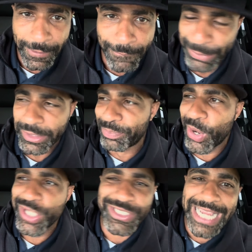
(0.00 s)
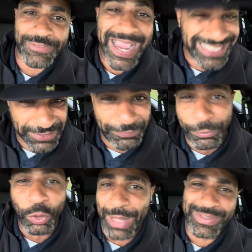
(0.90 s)
But the LeBron James fans, this
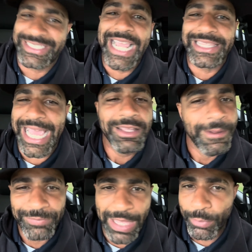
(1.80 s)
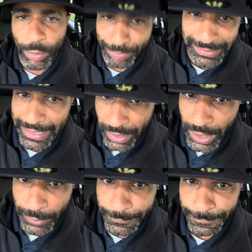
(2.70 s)
fool that was saying that, they won't bring that up.